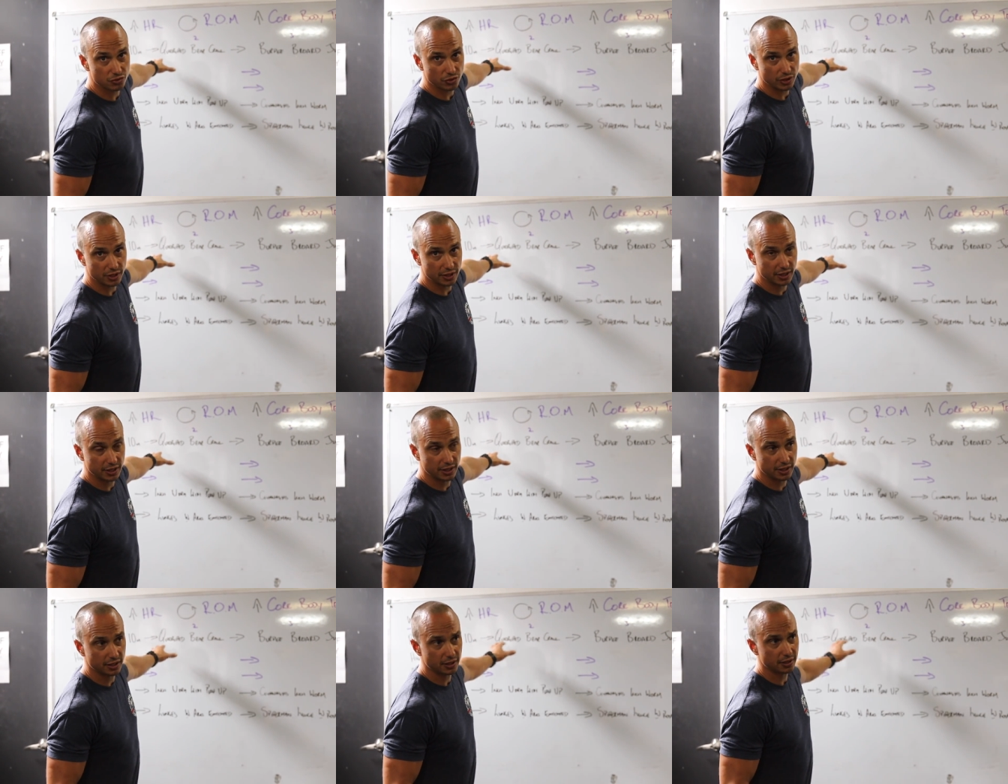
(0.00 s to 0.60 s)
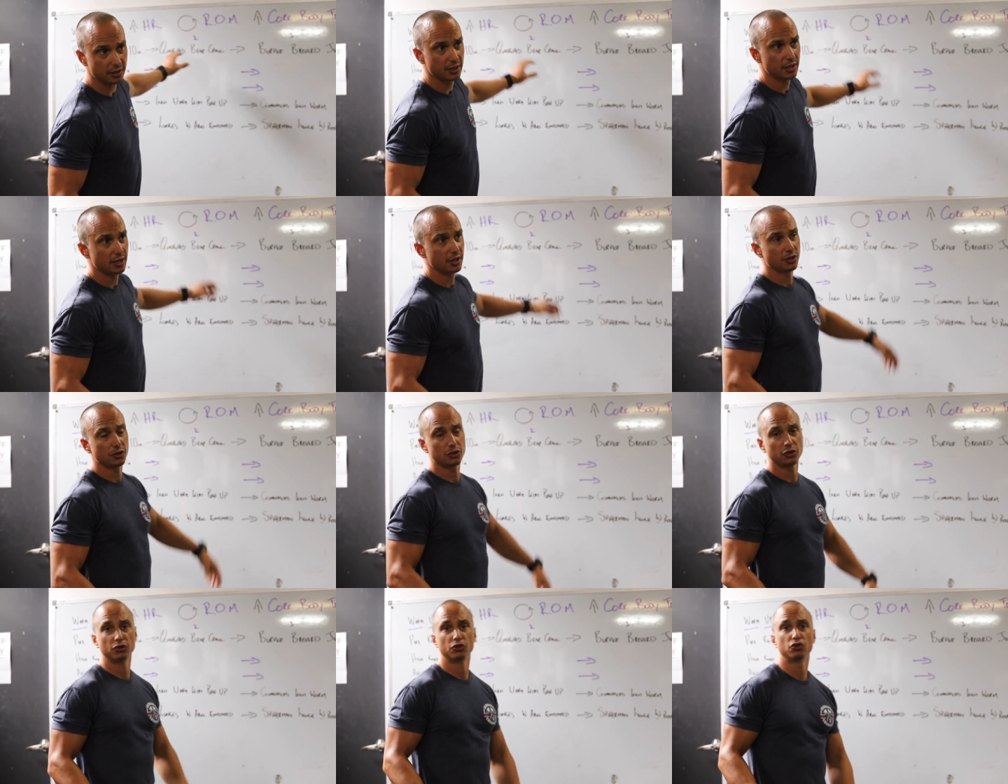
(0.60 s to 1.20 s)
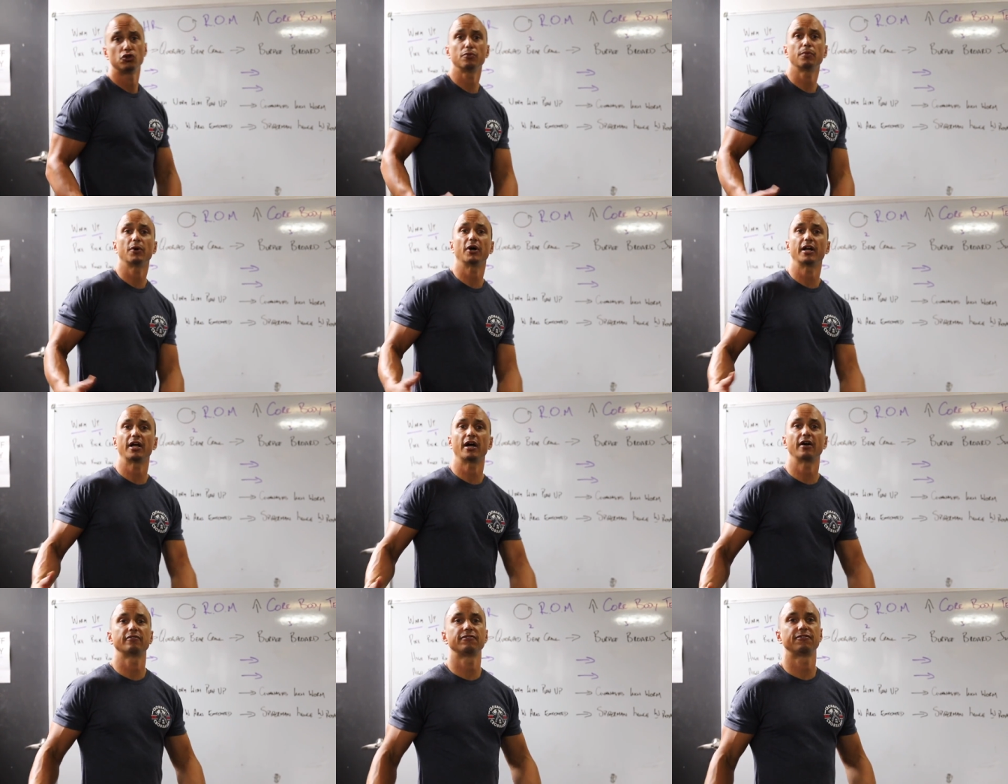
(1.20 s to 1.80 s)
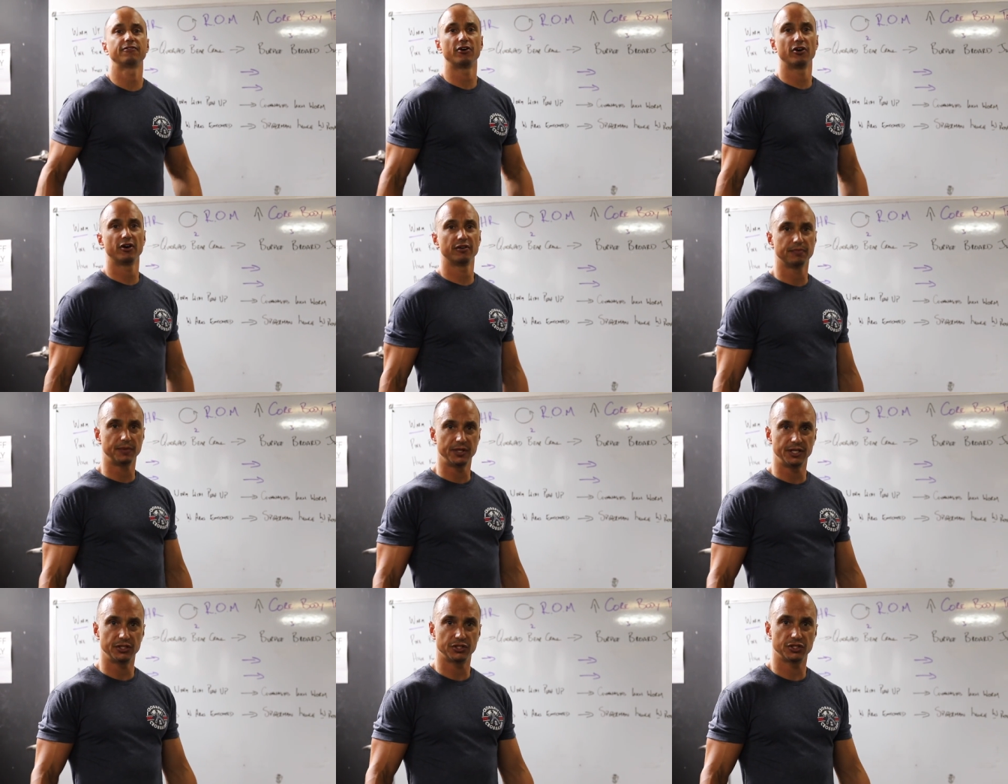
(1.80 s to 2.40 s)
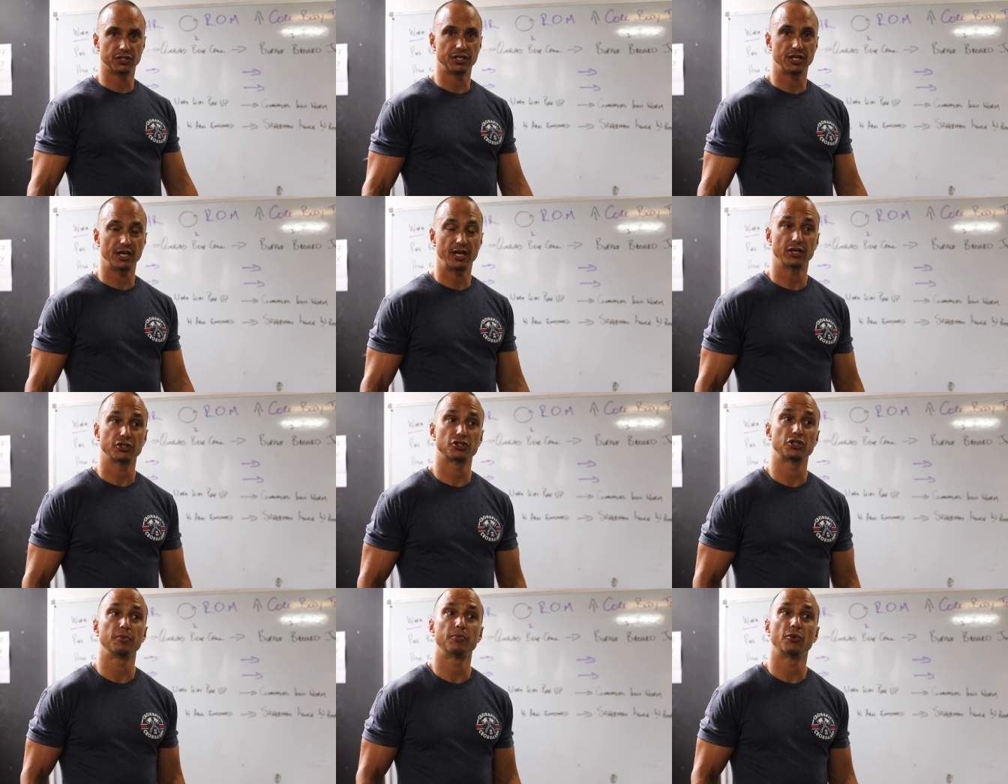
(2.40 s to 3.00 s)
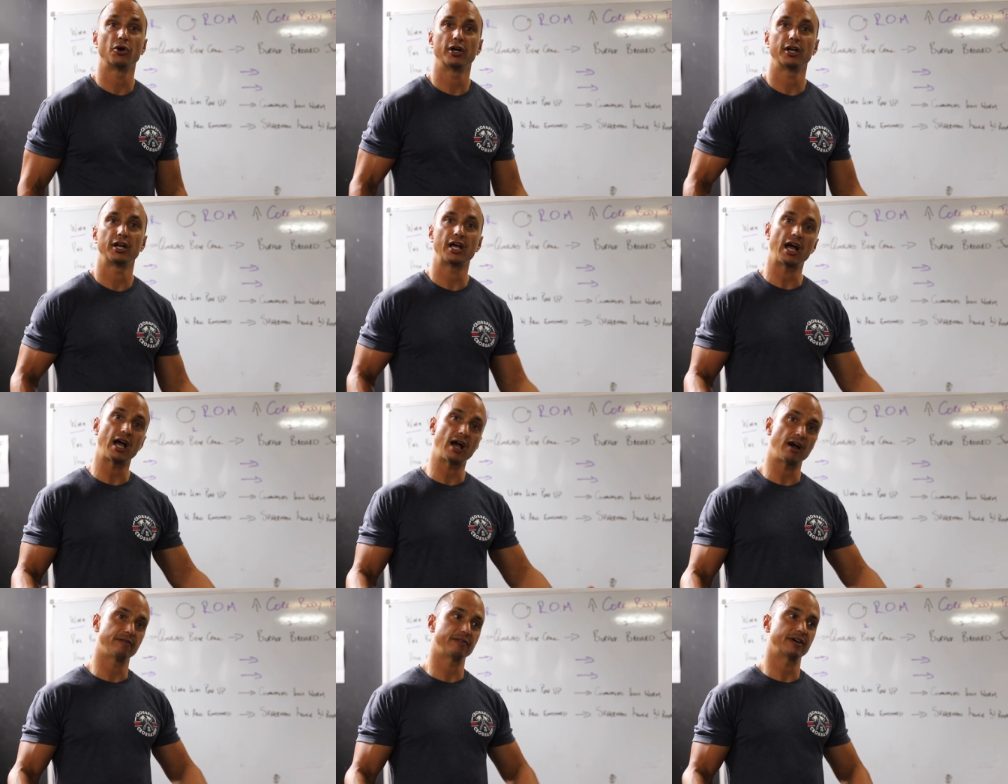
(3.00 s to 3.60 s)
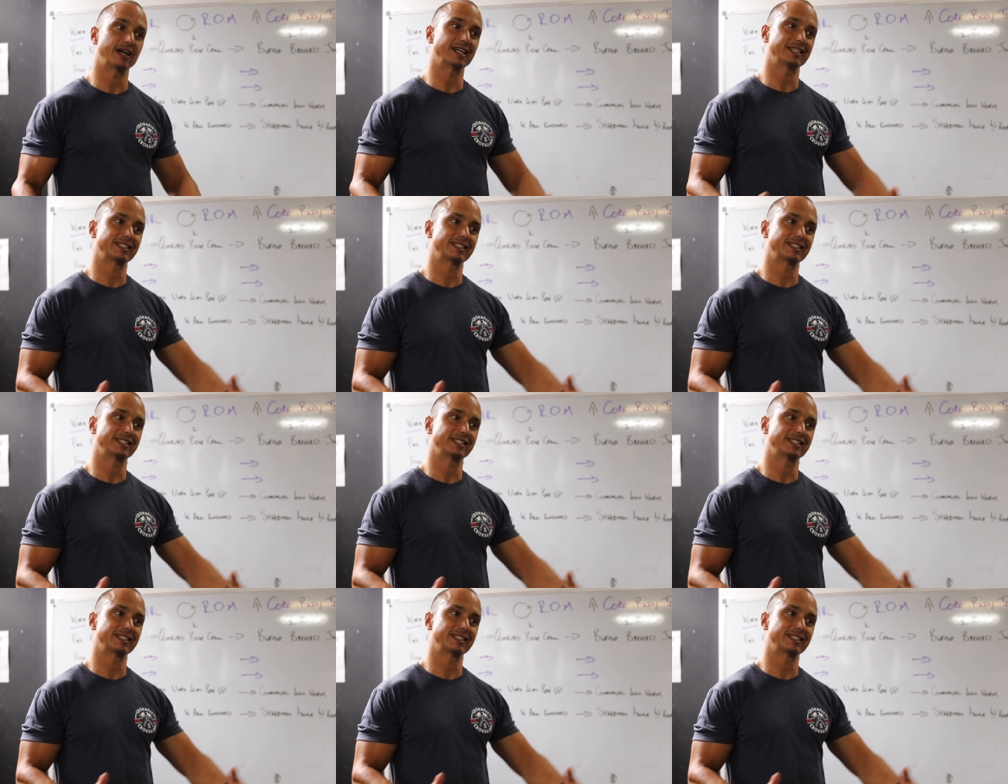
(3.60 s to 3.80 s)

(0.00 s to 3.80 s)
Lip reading: written here. You might have 5 meters in your house. You might have a